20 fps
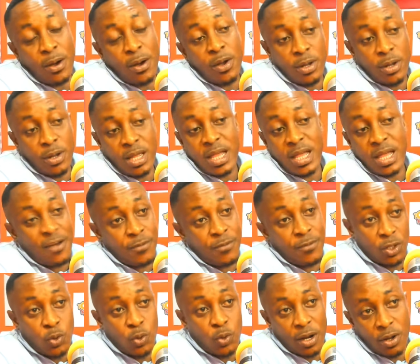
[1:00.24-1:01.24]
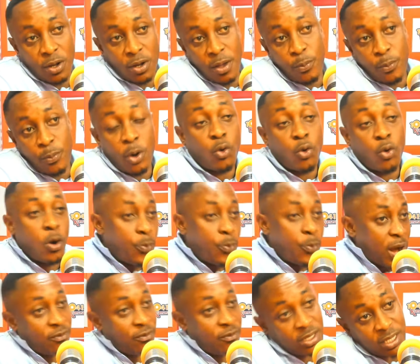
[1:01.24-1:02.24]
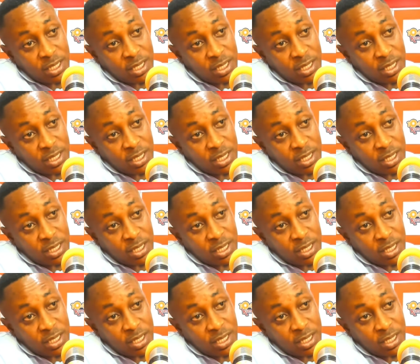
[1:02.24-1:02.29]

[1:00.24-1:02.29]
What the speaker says: onye government one call private